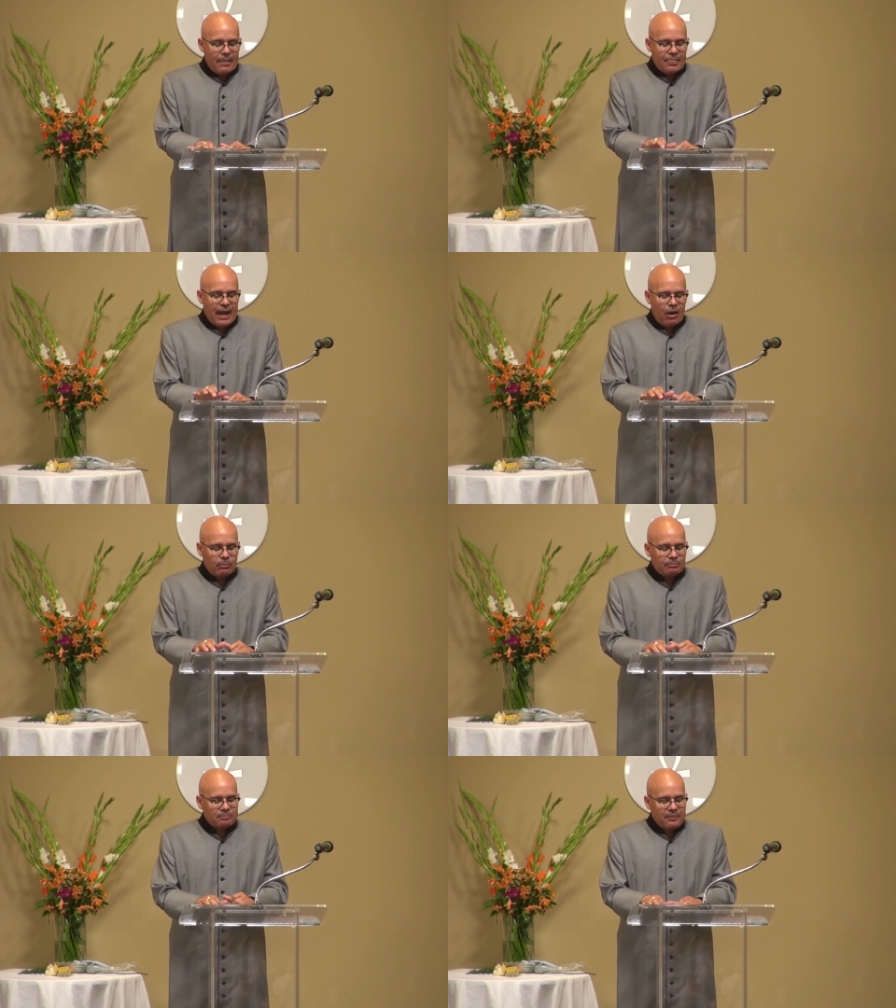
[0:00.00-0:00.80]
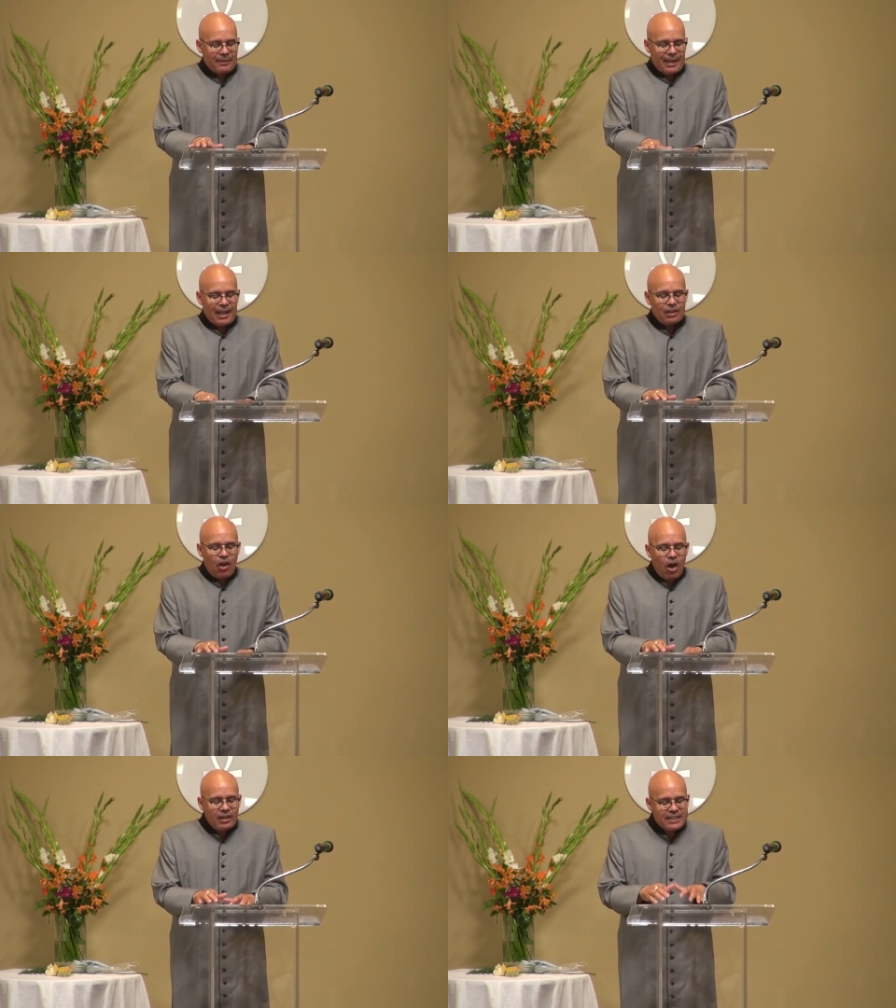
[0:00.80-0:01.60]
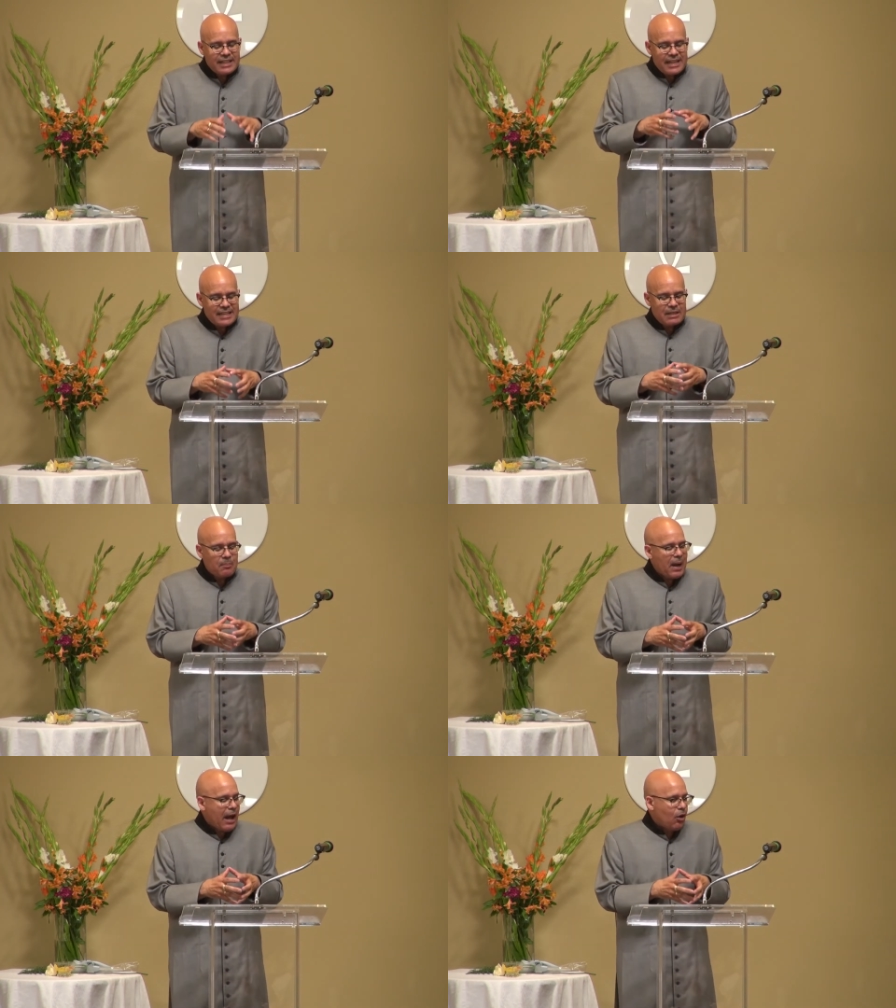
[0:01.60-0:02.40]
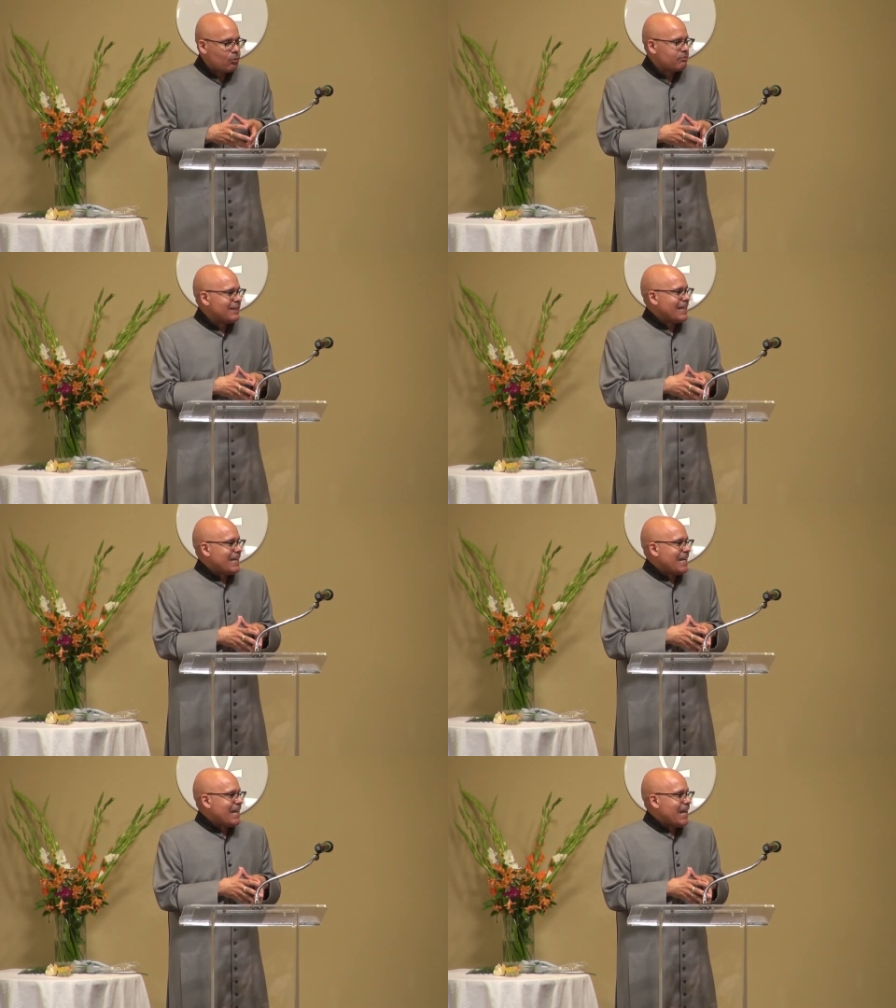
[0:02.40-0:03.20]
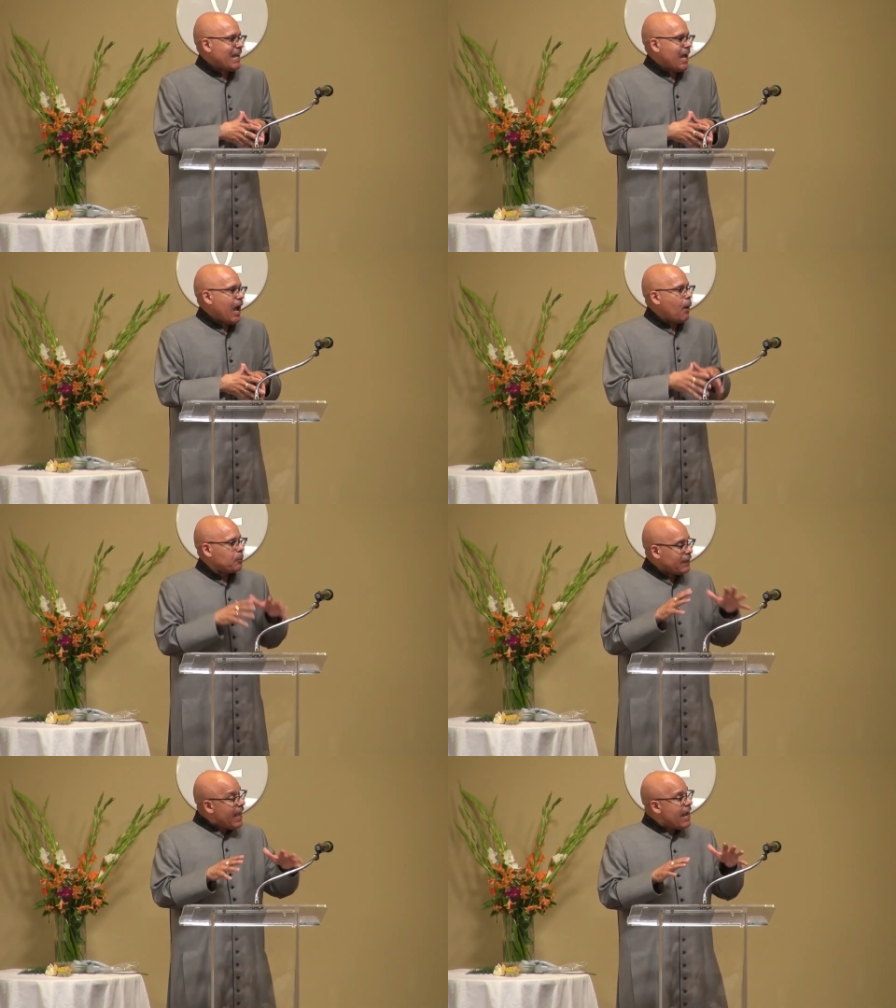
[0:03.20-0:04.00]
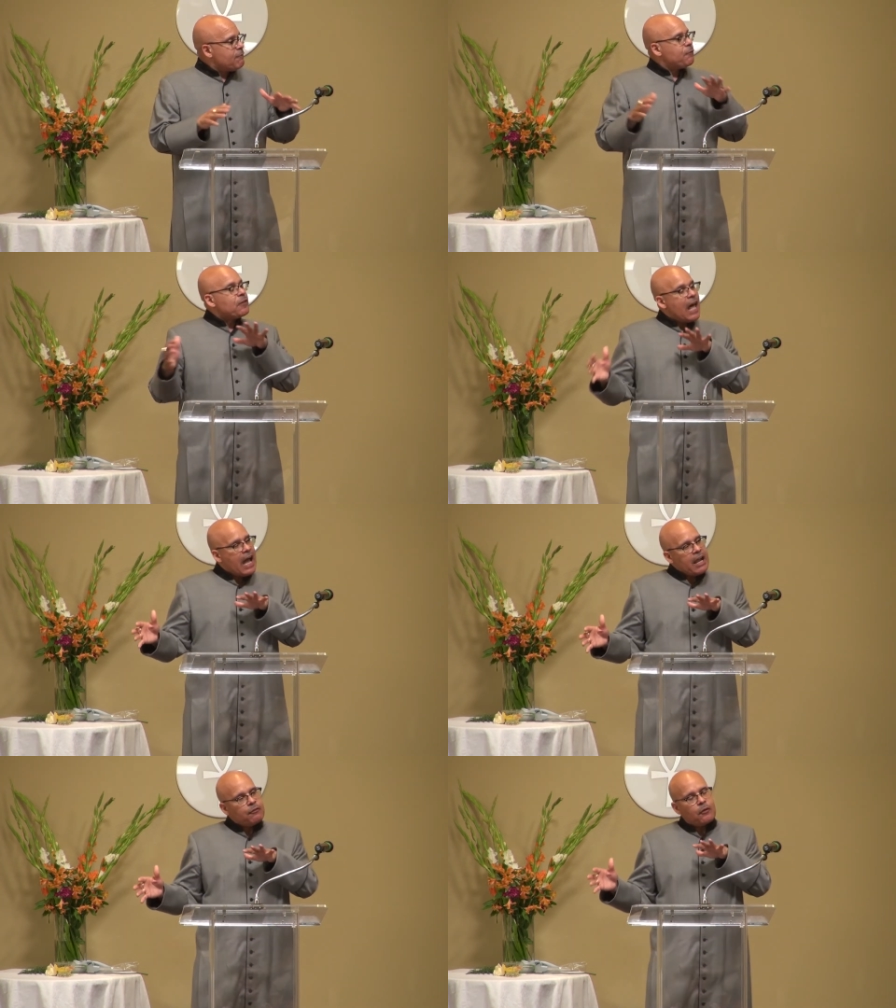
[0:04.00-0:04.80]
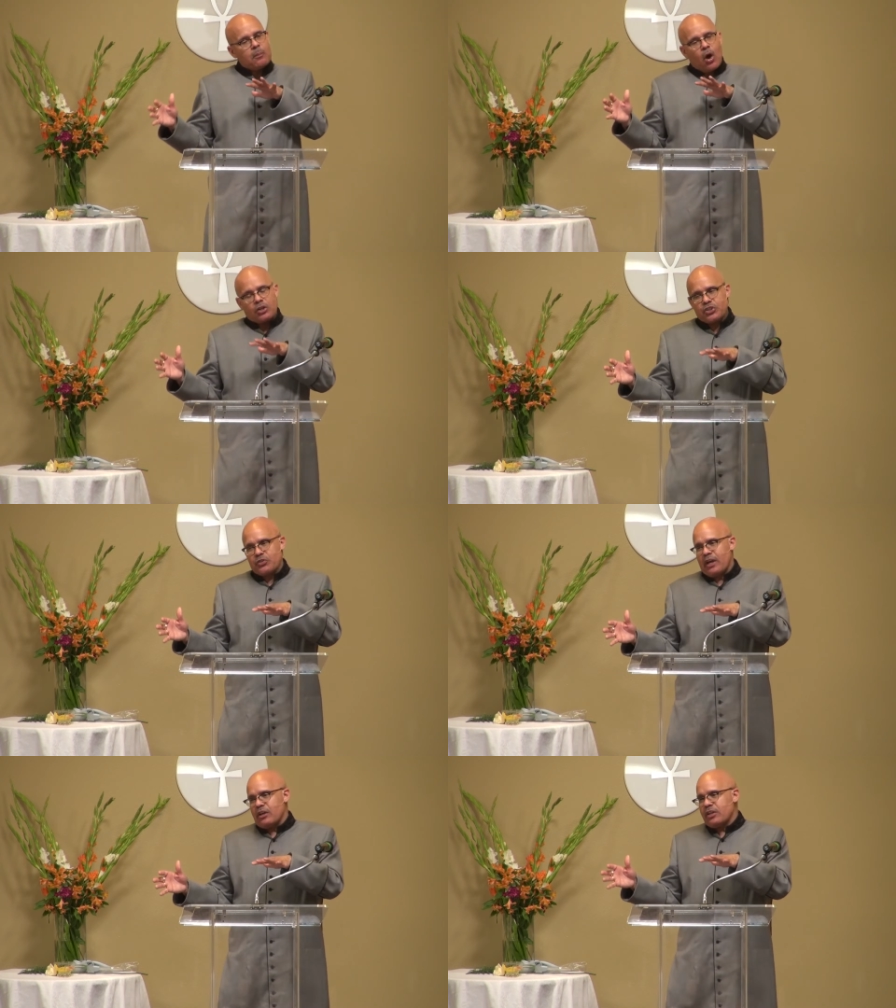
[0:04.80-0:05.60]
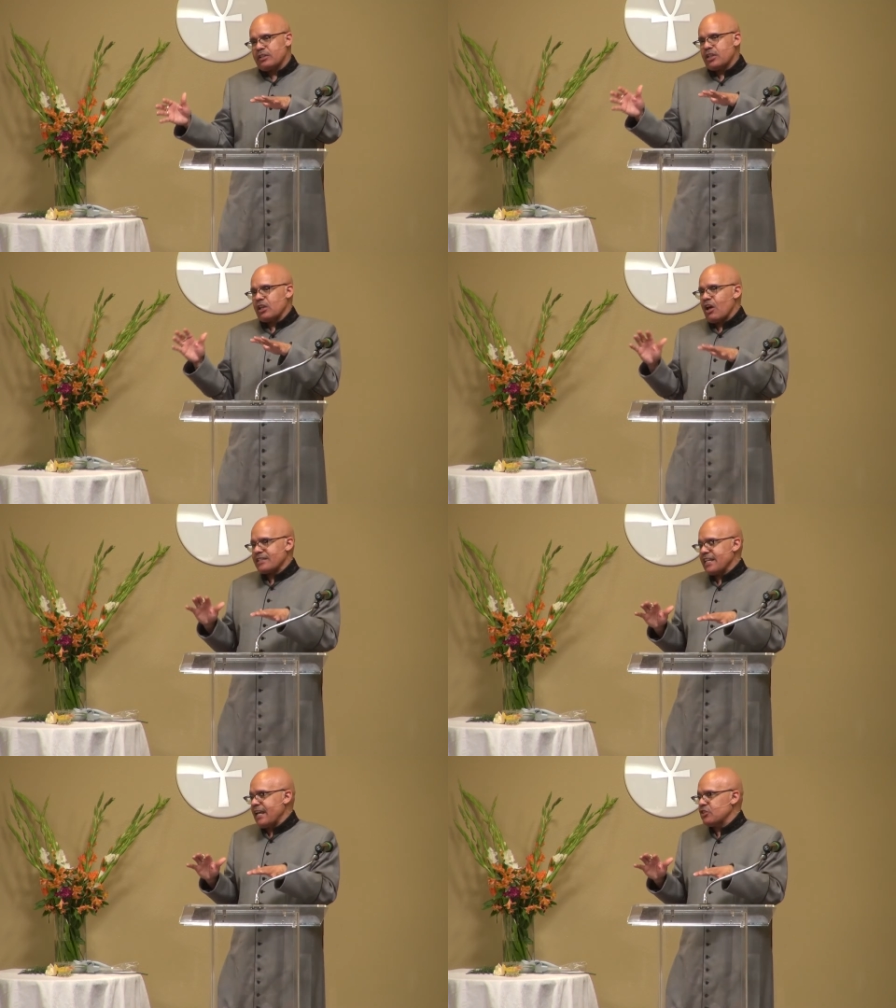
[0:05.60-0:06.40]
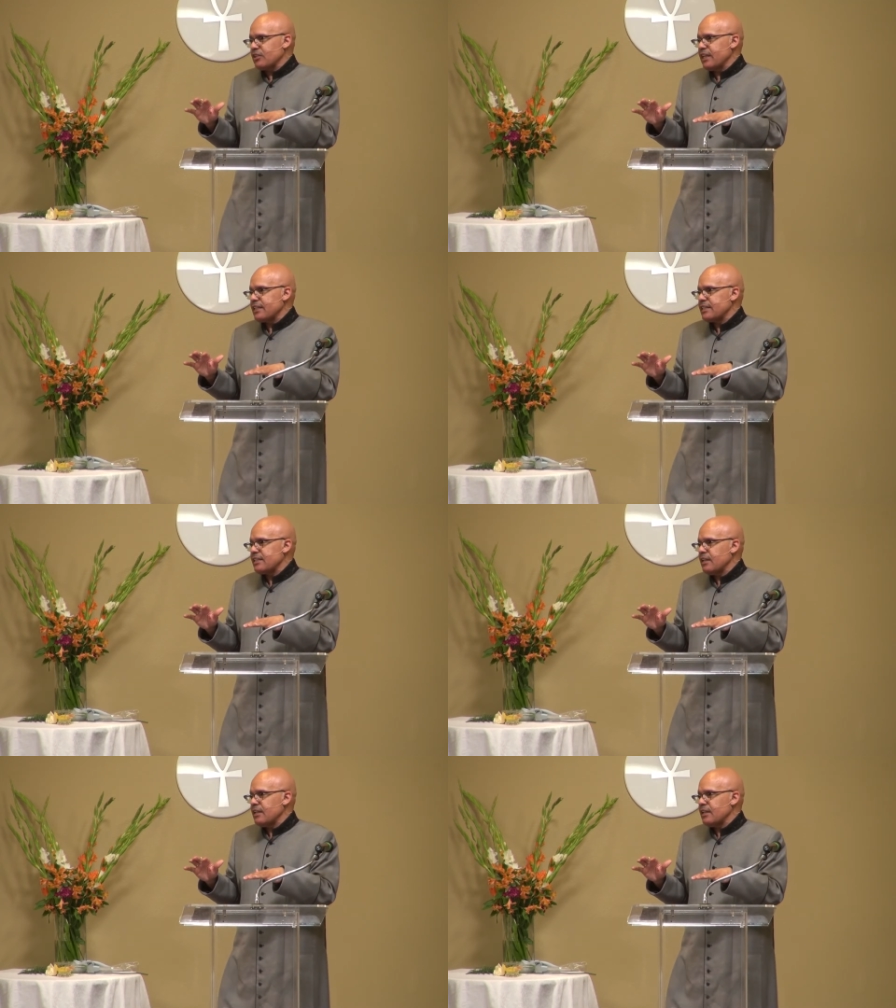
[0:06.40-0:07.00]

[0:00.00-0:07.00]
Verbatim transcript: Now, Lost is about a plane flying from Australia to Los Angeles